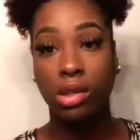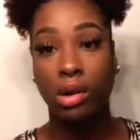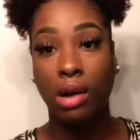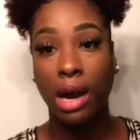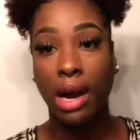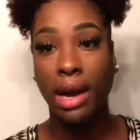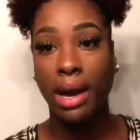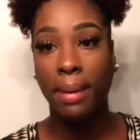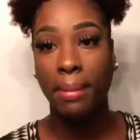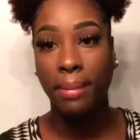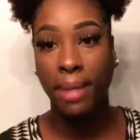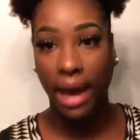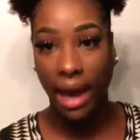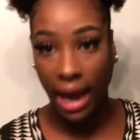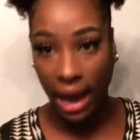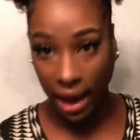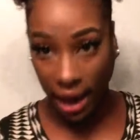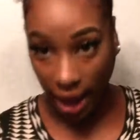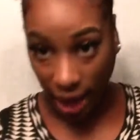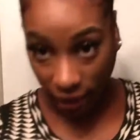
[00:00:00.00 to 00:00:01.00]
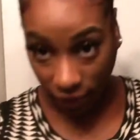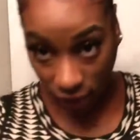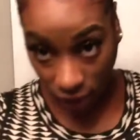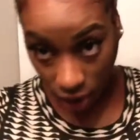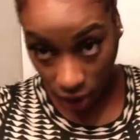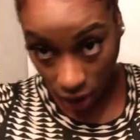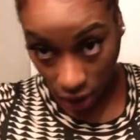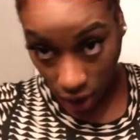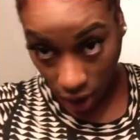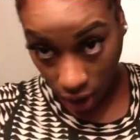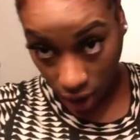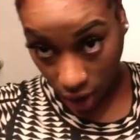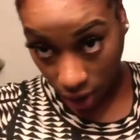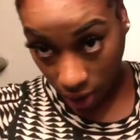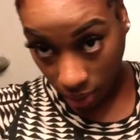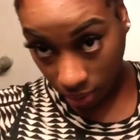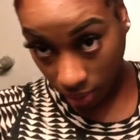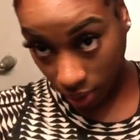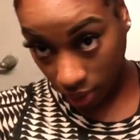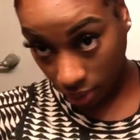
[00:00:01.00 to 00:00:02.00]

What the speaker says: so I am back after